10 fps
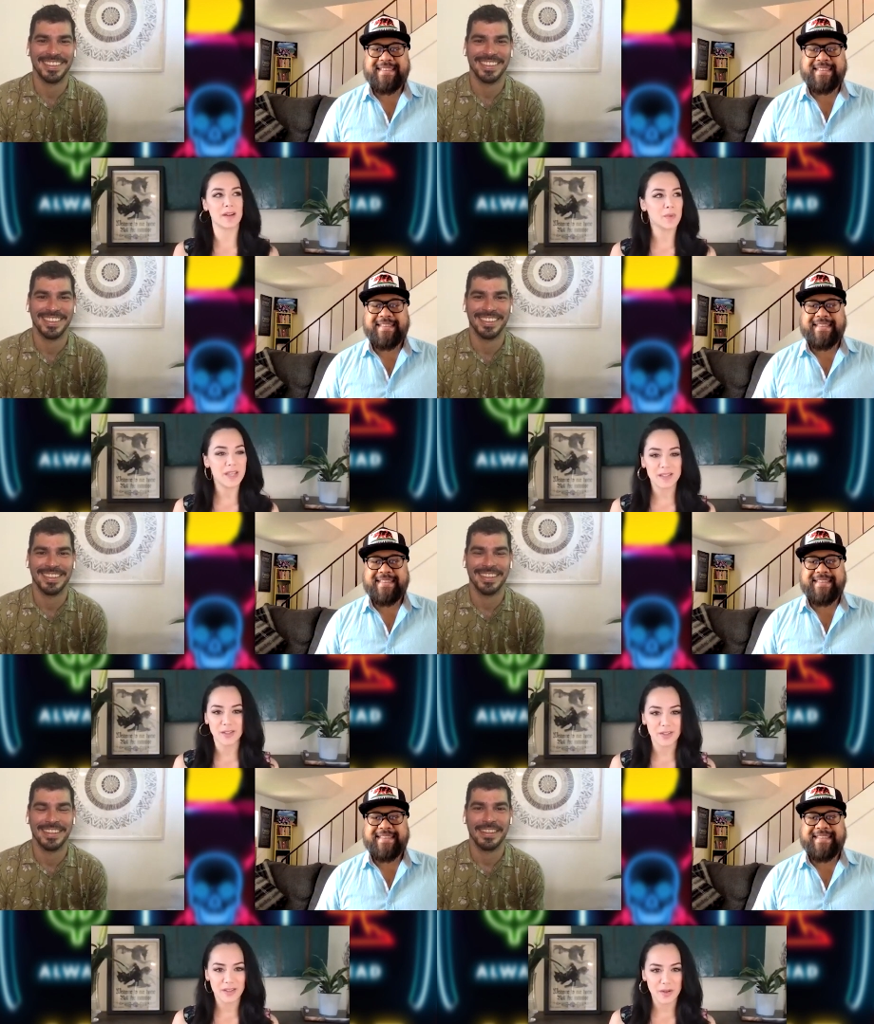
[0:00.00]
Speaker 1: a week
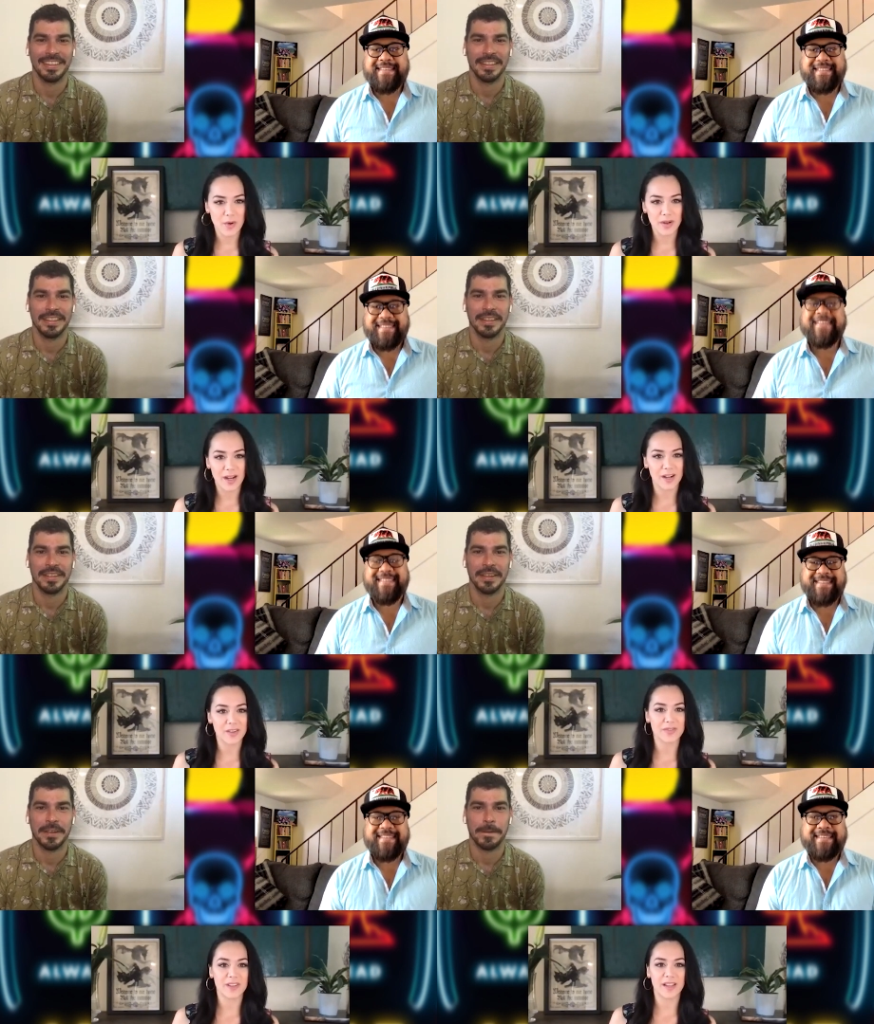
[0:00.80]
learning the
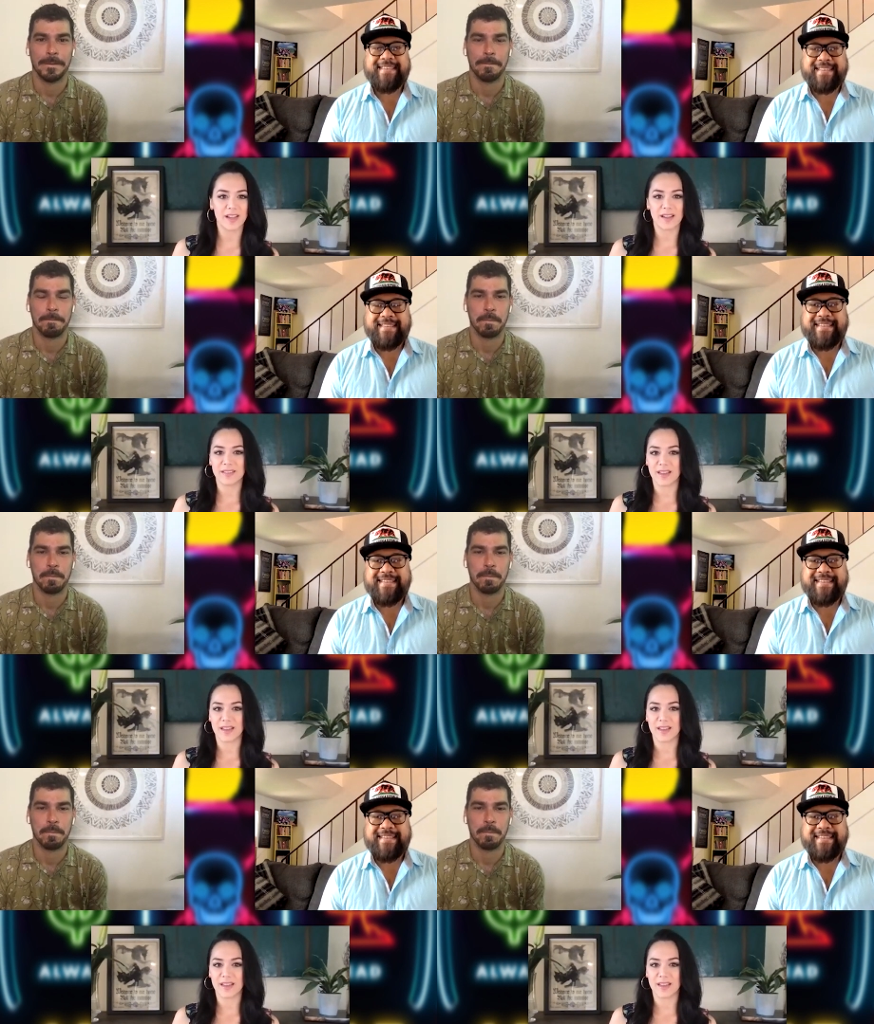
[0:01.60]
choreography and